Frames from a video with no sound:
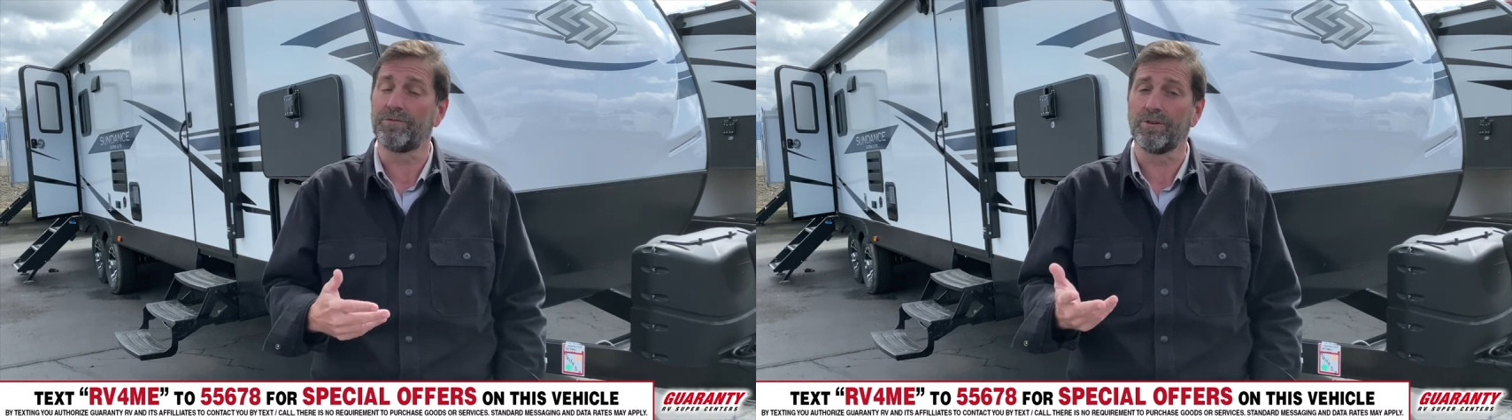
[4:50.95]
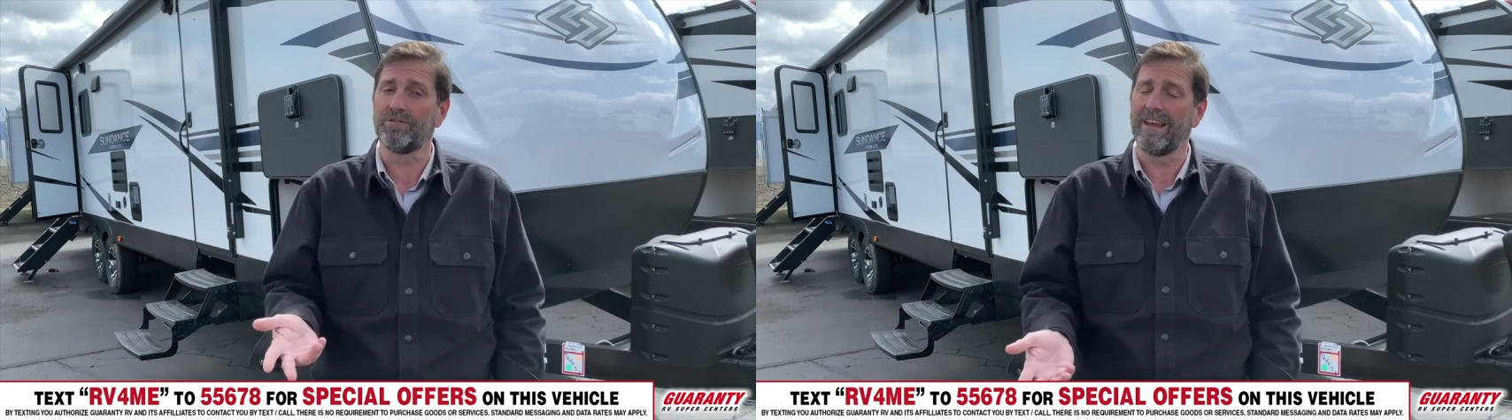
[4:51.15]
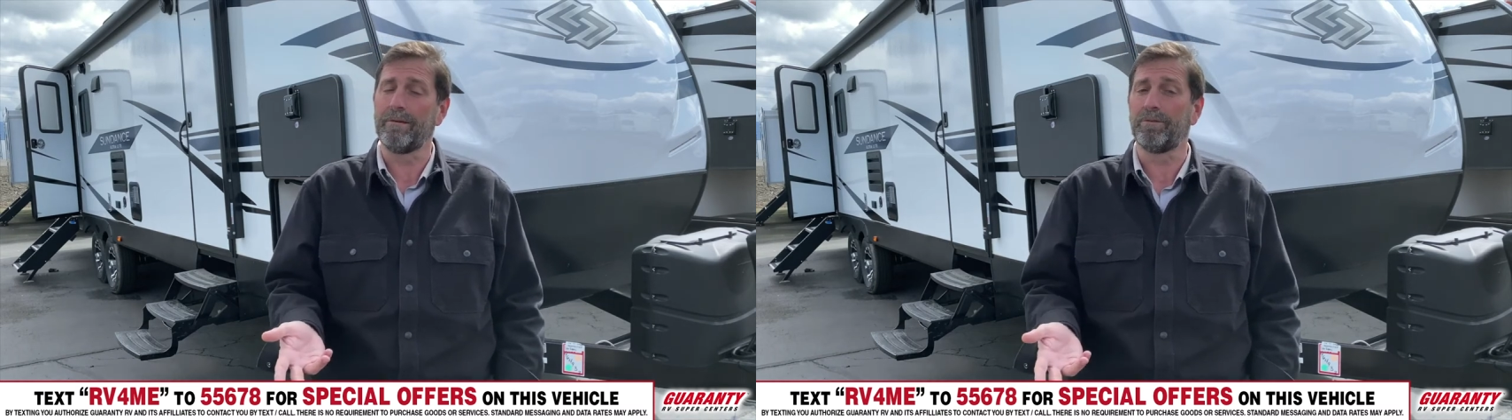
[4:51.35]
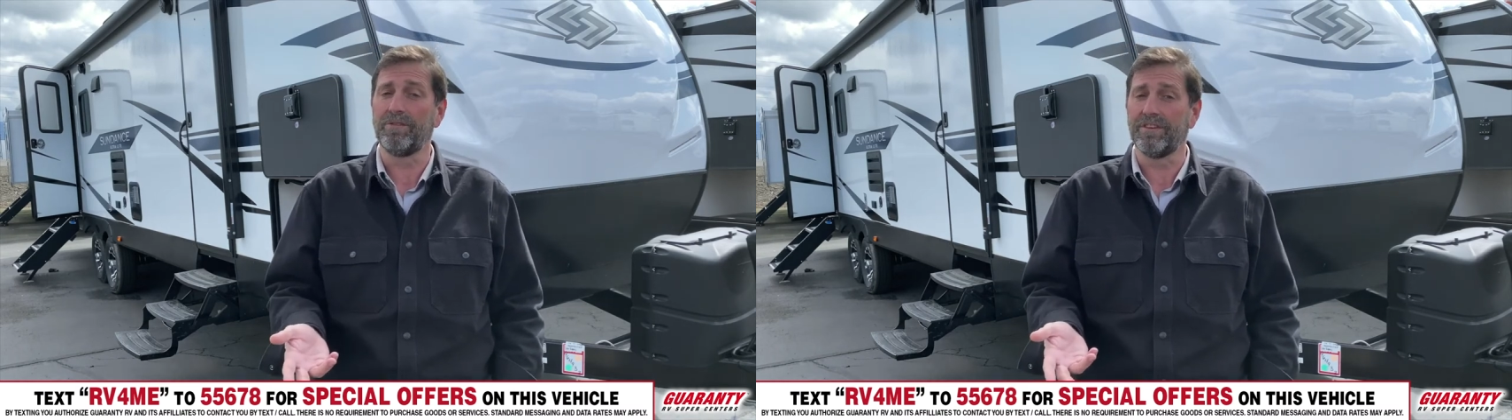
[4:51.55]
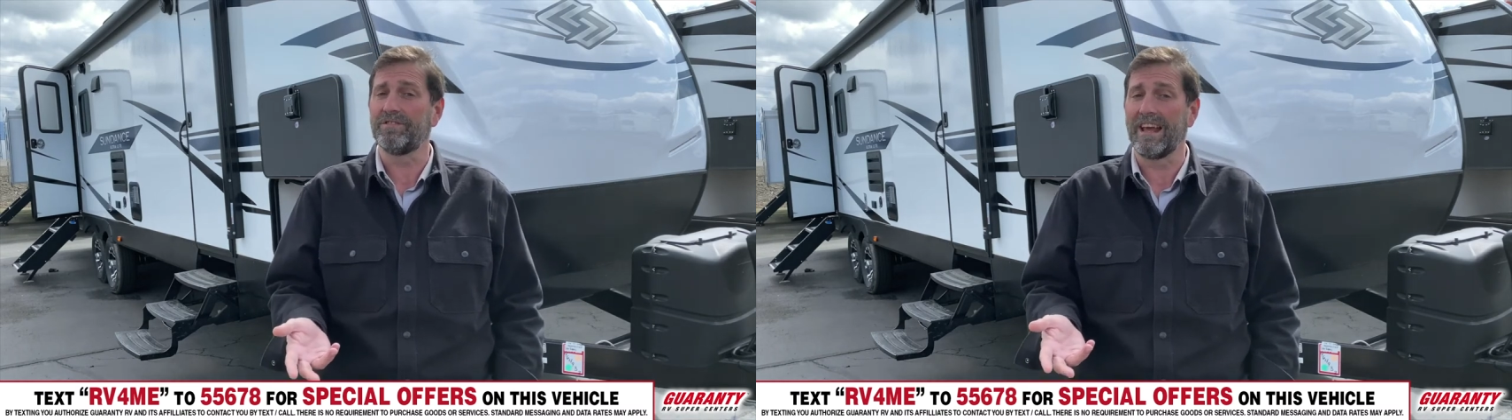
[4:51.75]
For
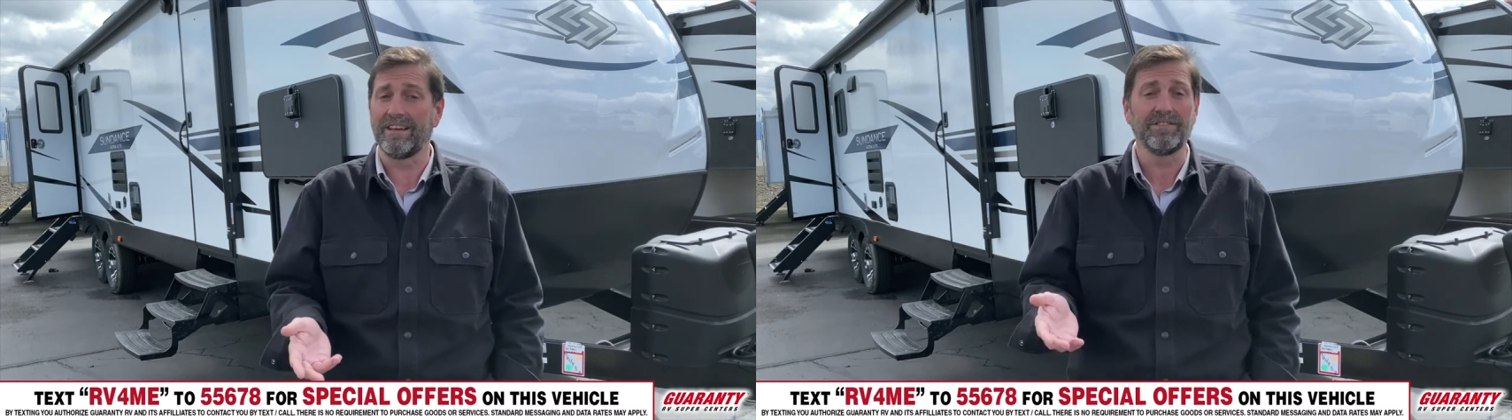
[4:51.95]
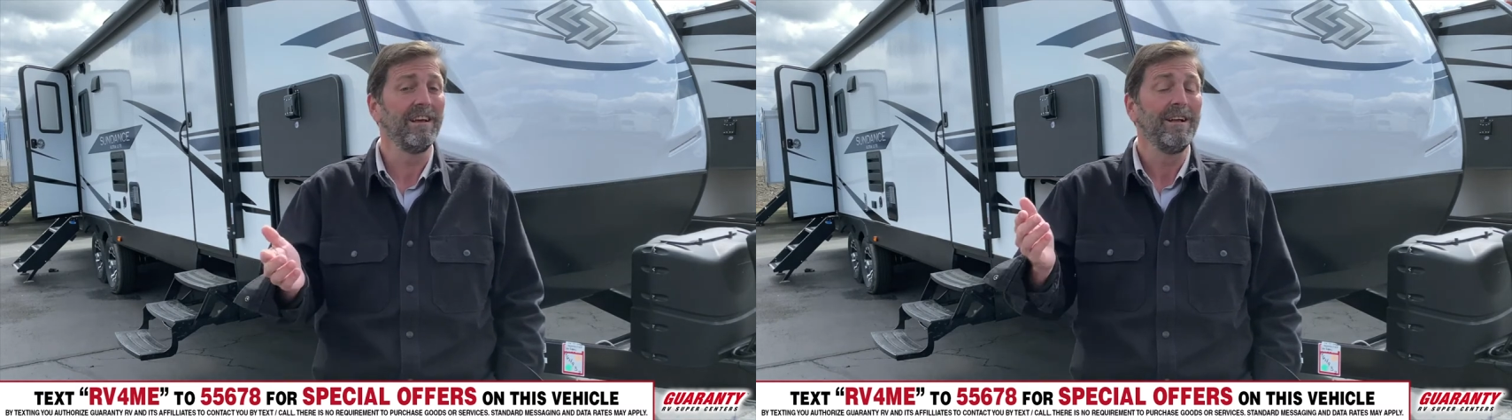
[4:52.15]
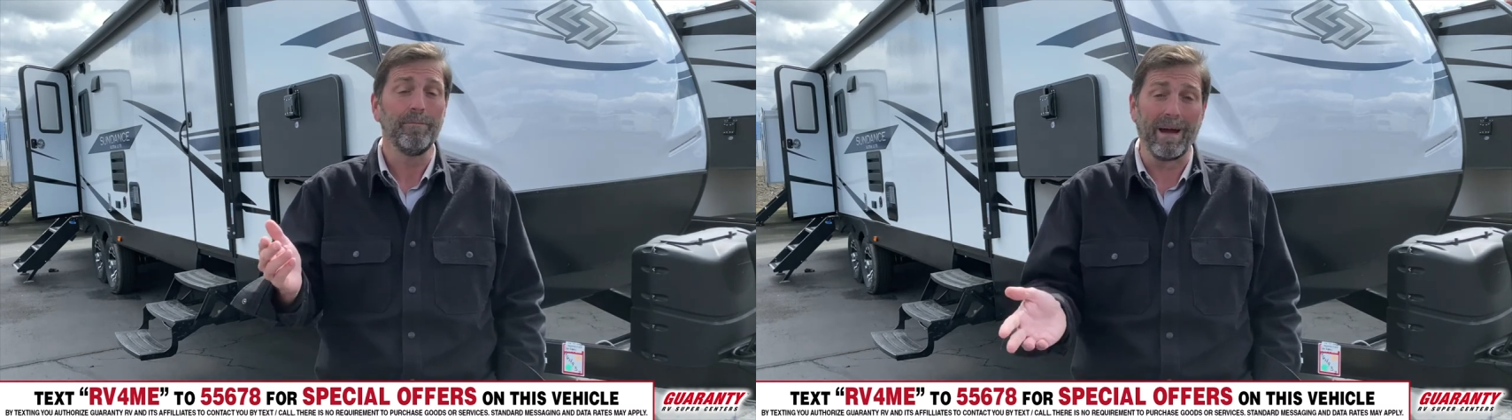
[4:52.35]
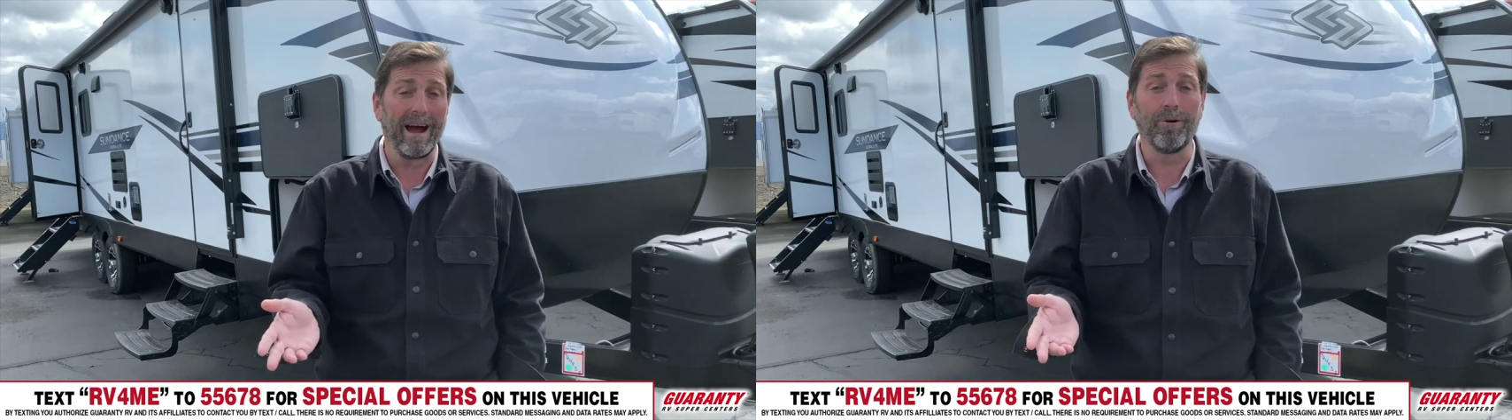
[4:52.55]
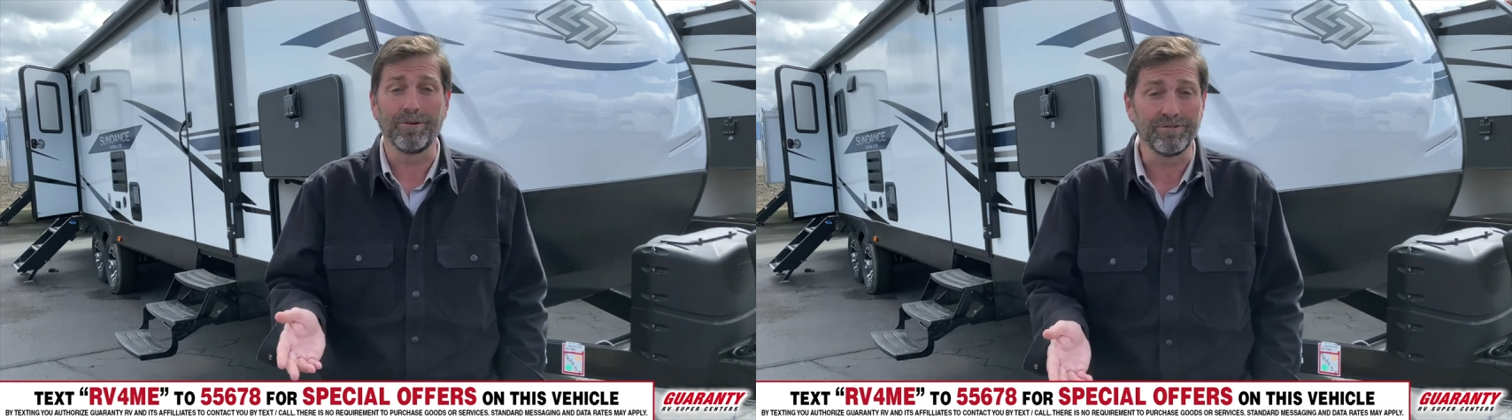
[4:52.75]
example, this has
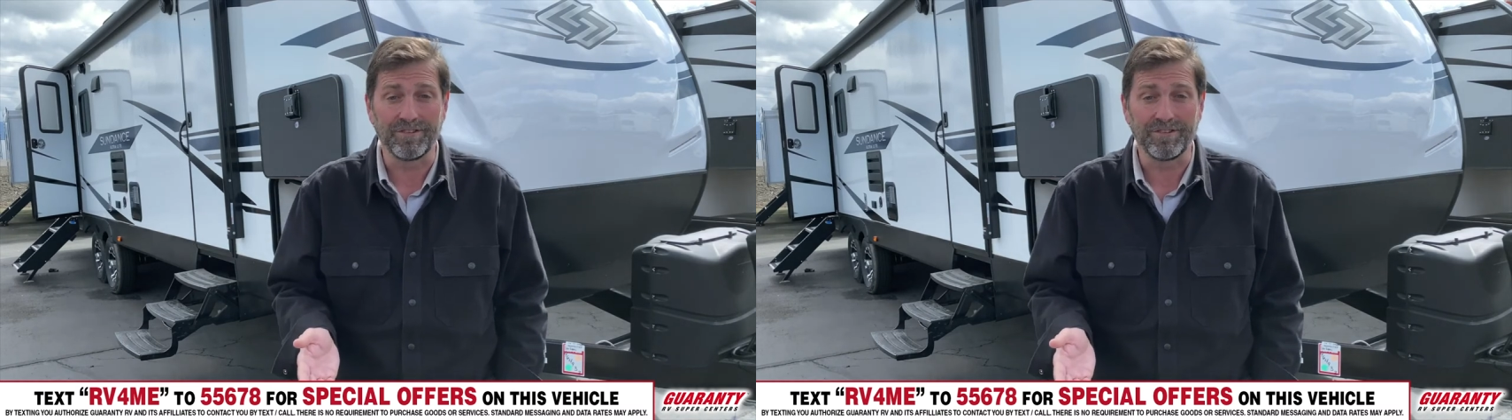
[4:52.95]
power